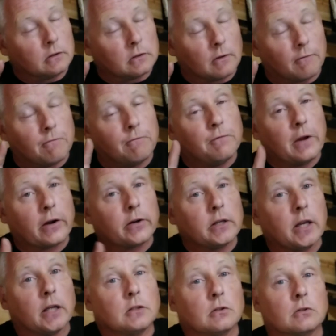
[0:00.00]
It's a very
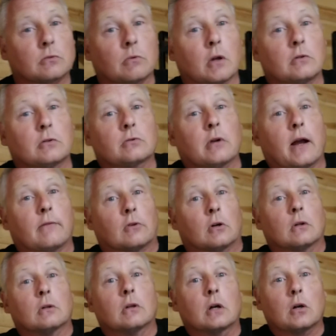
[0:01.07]
dangerous road to
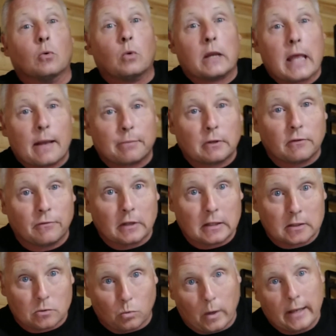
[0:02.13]
travel. Look at what happened to
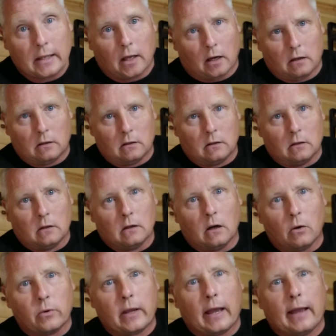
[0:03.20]
Venezuela.
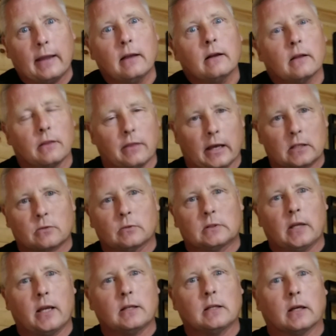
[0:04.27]
Okay, that's
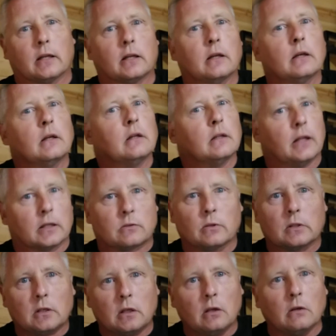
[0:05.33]
what they did. That's
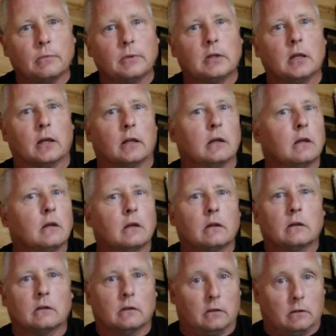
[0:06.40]
what Cuba did.
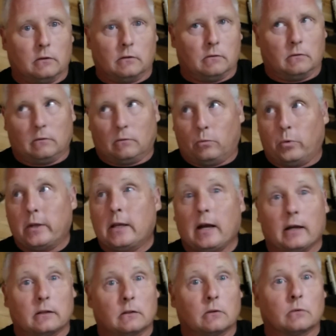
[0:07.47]
Uh, we
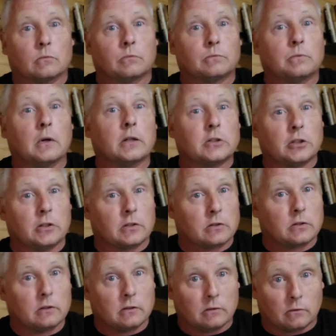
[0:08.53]
got
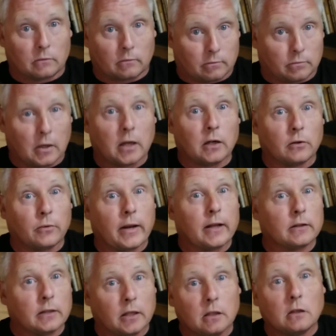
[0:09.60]
Russians running
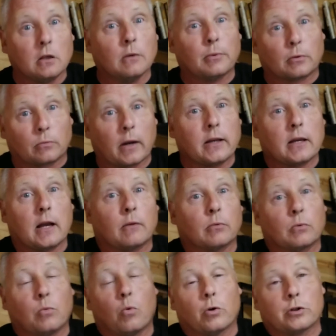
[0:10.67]
around in Cuba right now
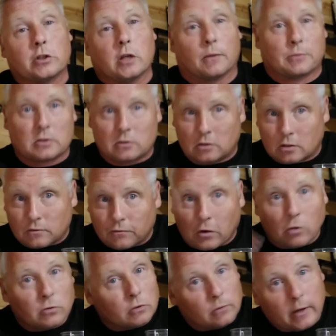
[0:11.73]
with warships just
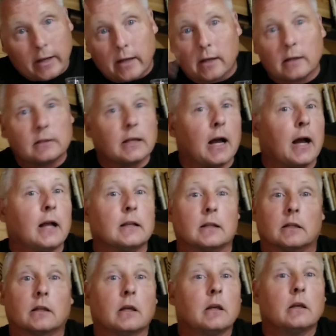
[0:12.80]
floating around the
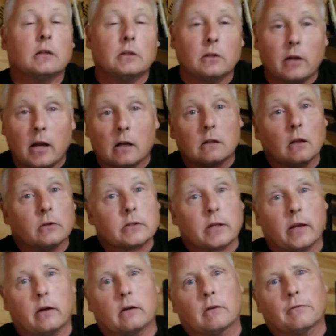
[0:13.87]
island. You know how close
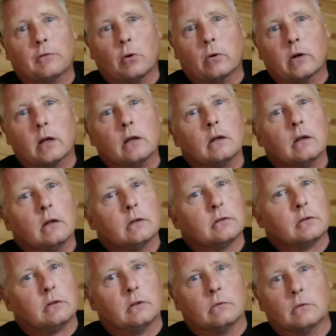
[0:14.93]
they are to Florida?
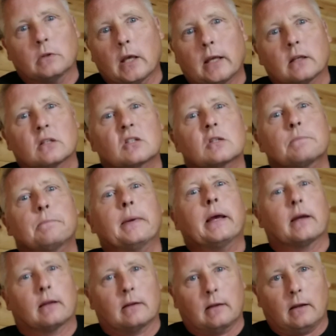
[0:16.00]
Shoot, they could
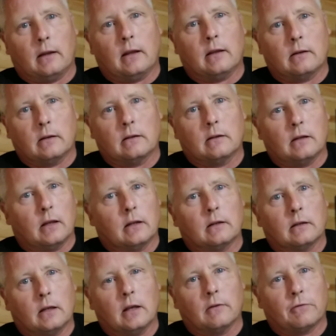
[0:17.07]
spit and
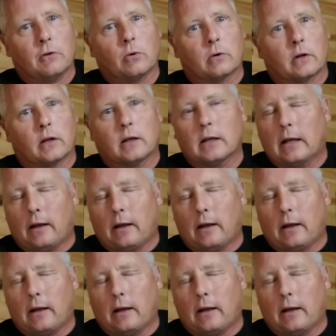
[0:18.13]
and hit Florida.